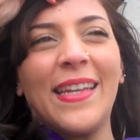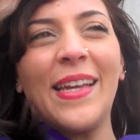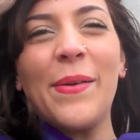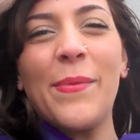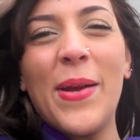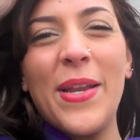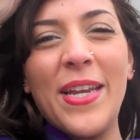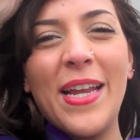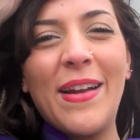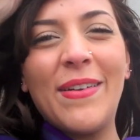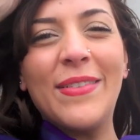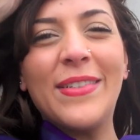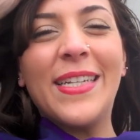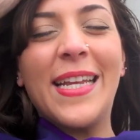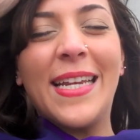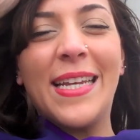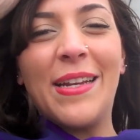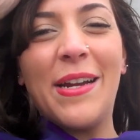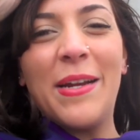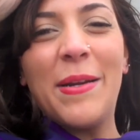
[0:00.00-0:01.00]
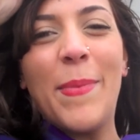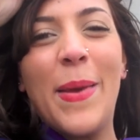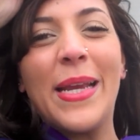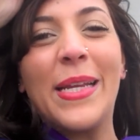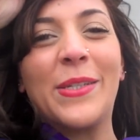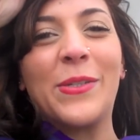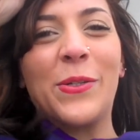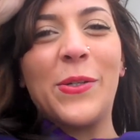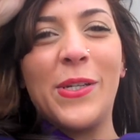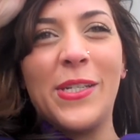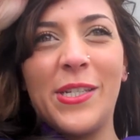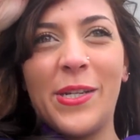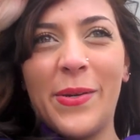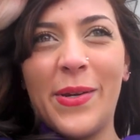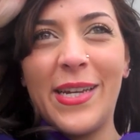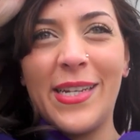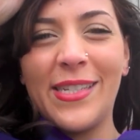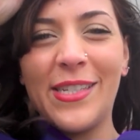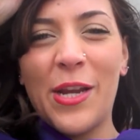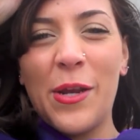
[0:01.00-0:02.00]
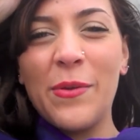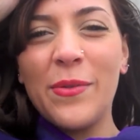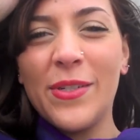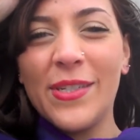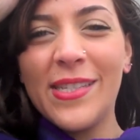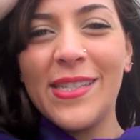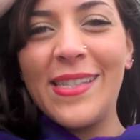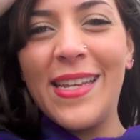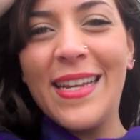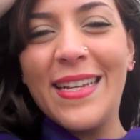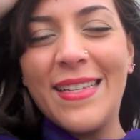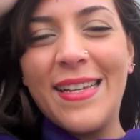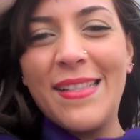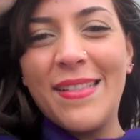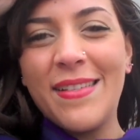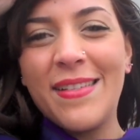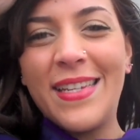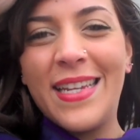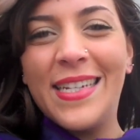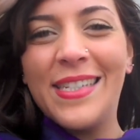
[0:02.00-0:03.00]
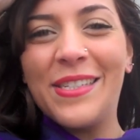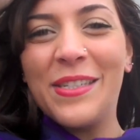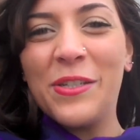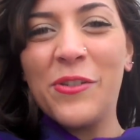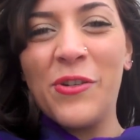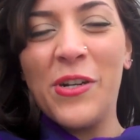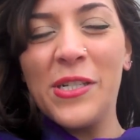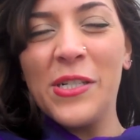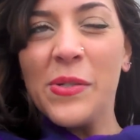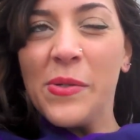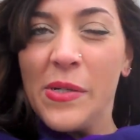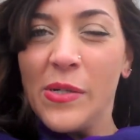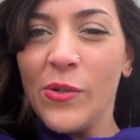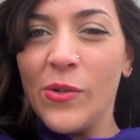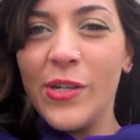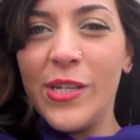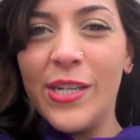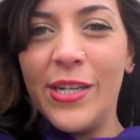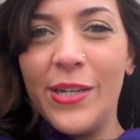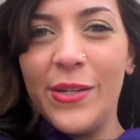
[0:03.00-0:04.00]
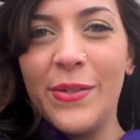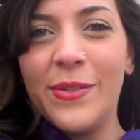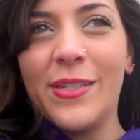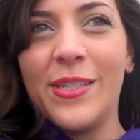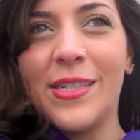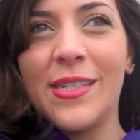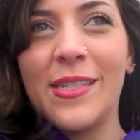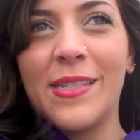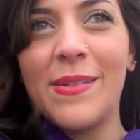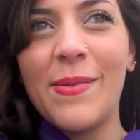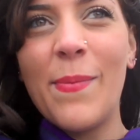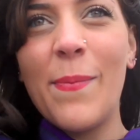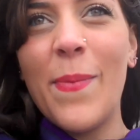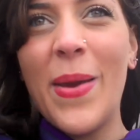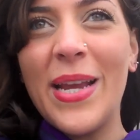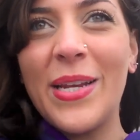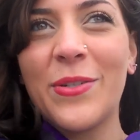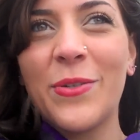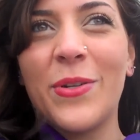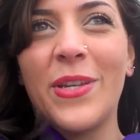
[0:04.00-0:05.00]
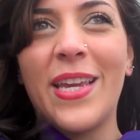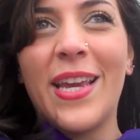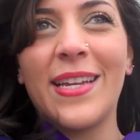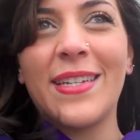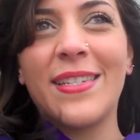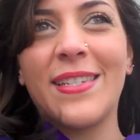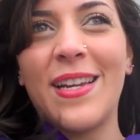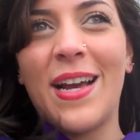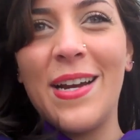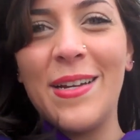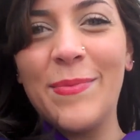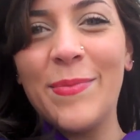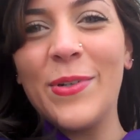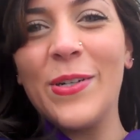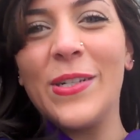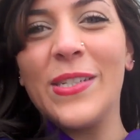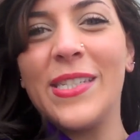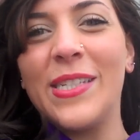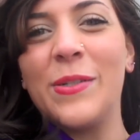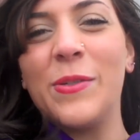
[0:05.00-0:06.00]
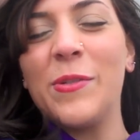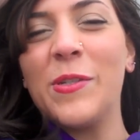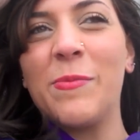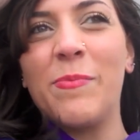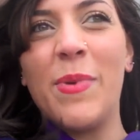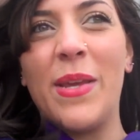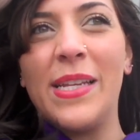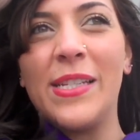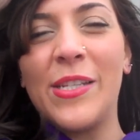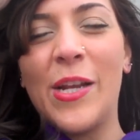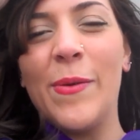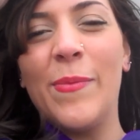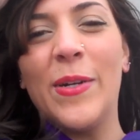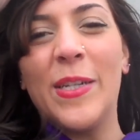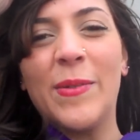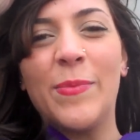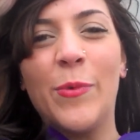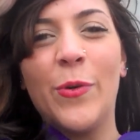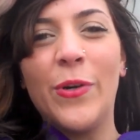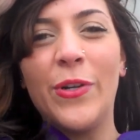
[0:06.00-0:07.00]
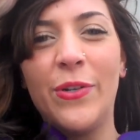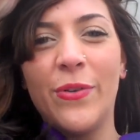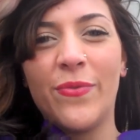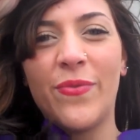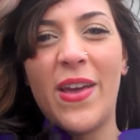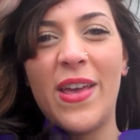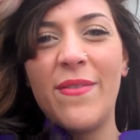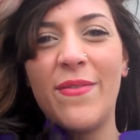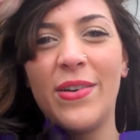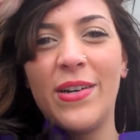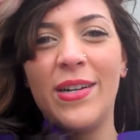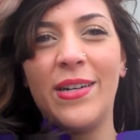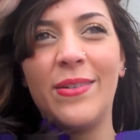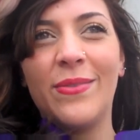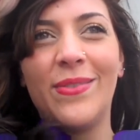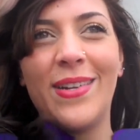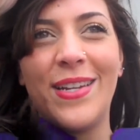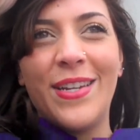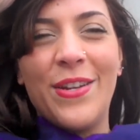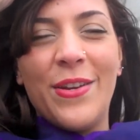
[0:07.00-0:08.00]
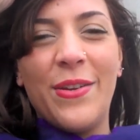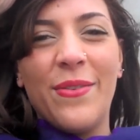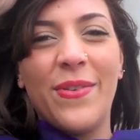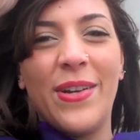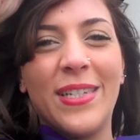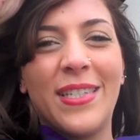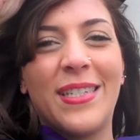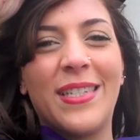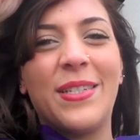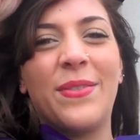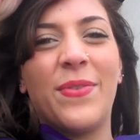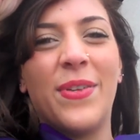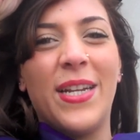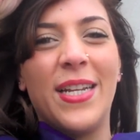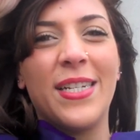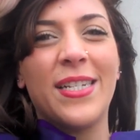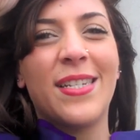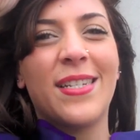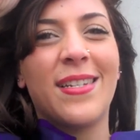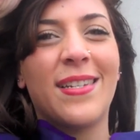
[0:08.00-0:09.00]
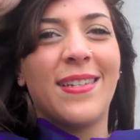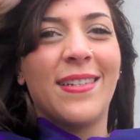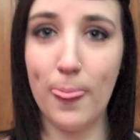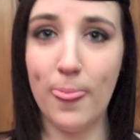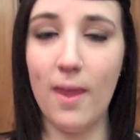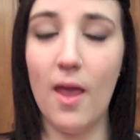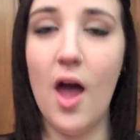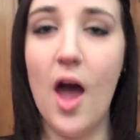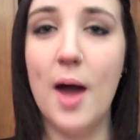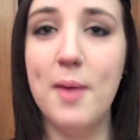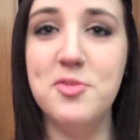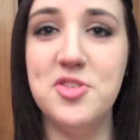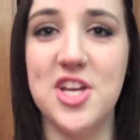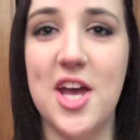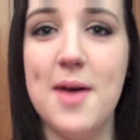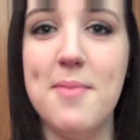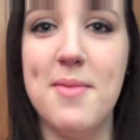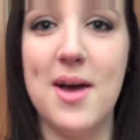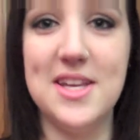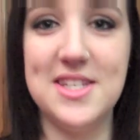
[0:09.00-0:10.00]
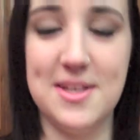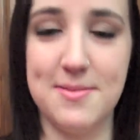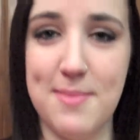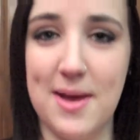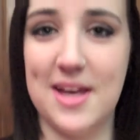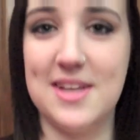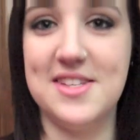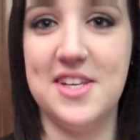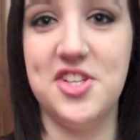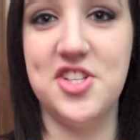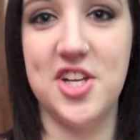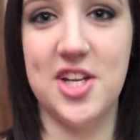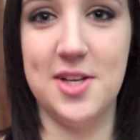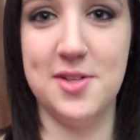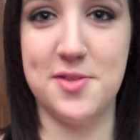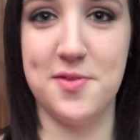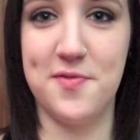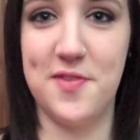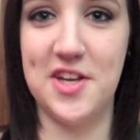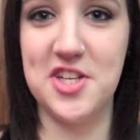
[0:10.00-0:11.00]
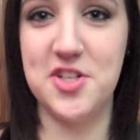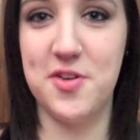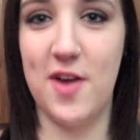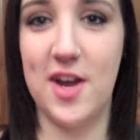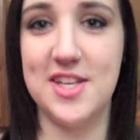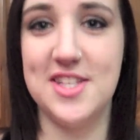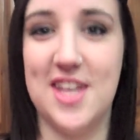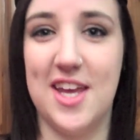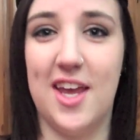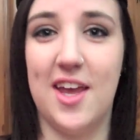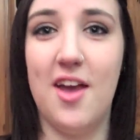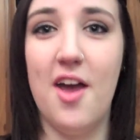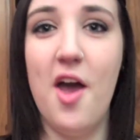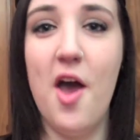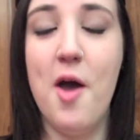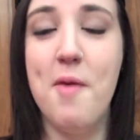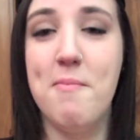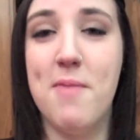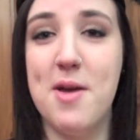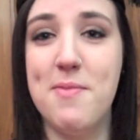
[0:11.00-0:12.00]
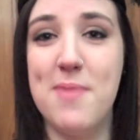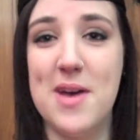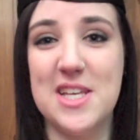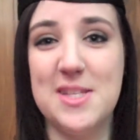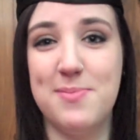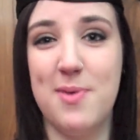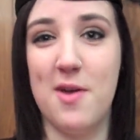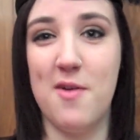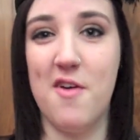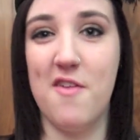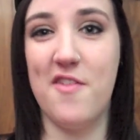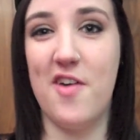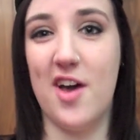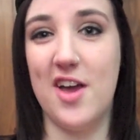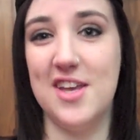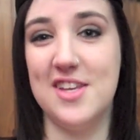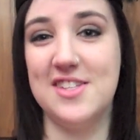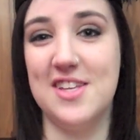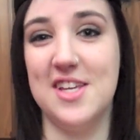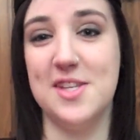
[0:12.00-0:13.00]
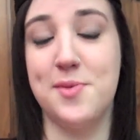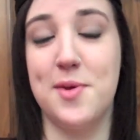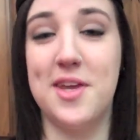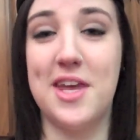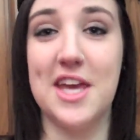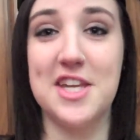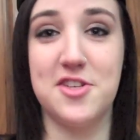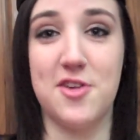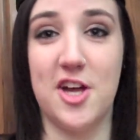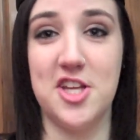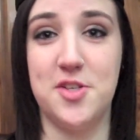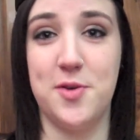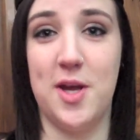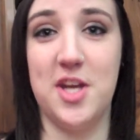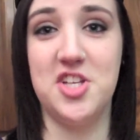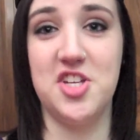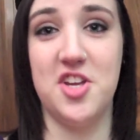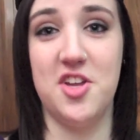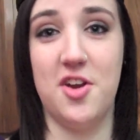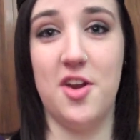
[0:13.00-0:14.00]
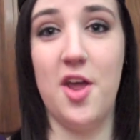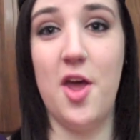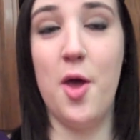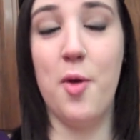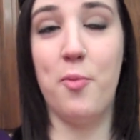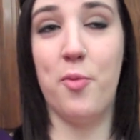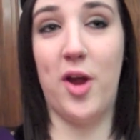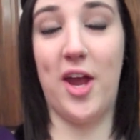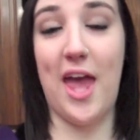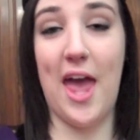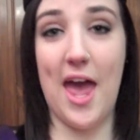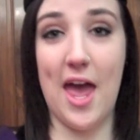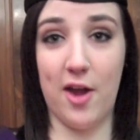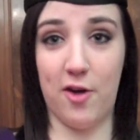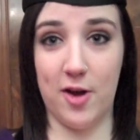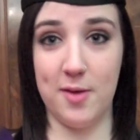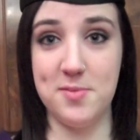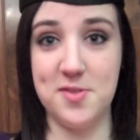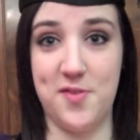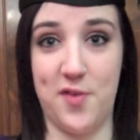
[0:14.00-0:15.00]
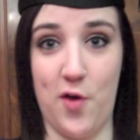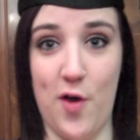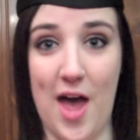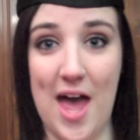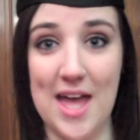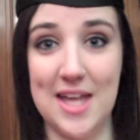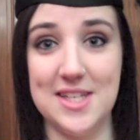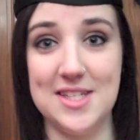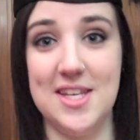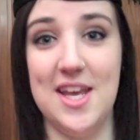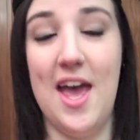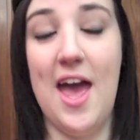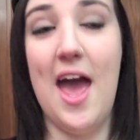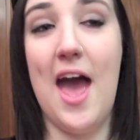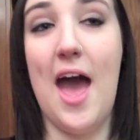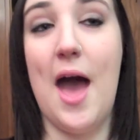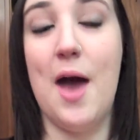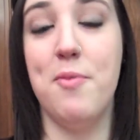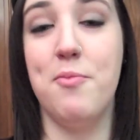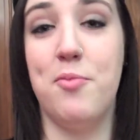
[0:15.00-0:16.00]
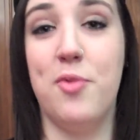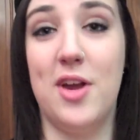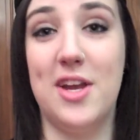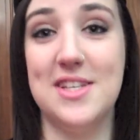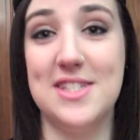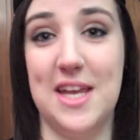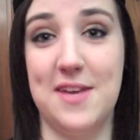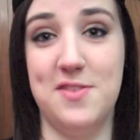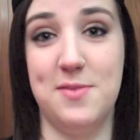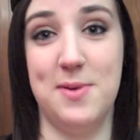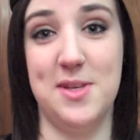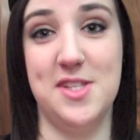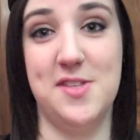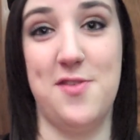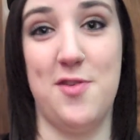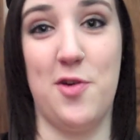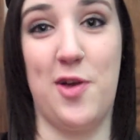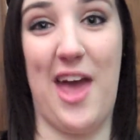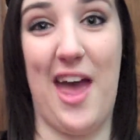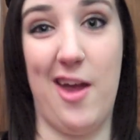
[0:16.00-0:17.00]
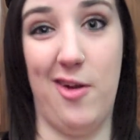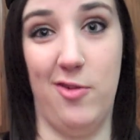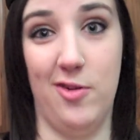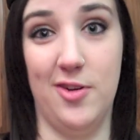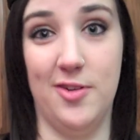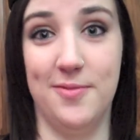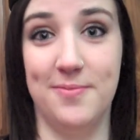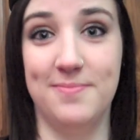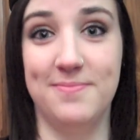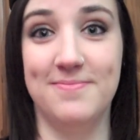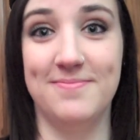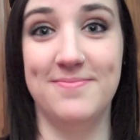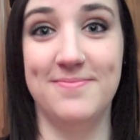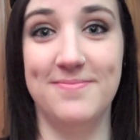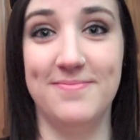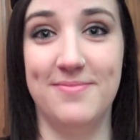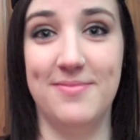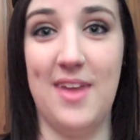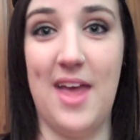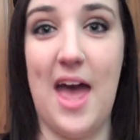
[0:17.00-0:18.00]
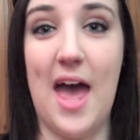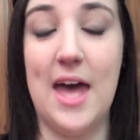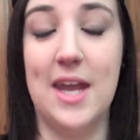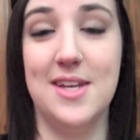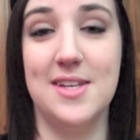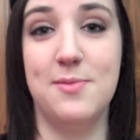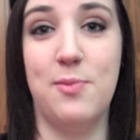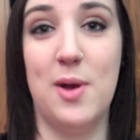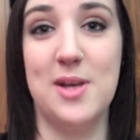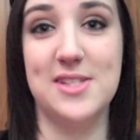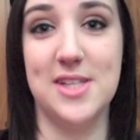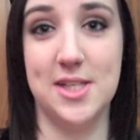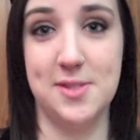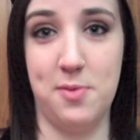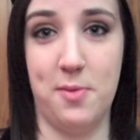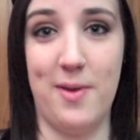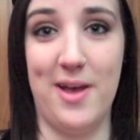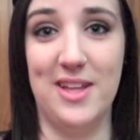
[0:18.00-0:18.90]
When you have a deadline, make sure you do it. Don't just think that the teachers are trying to annoy you. Just make sure you get it done, because it will just be so much more in your favour when university's finished. I'm Gem. I did magazine journalism and feature writing. My best bit of advice is when you get to graduation, bring hair grips for your hat and bring safety pins for your gown and wear sensible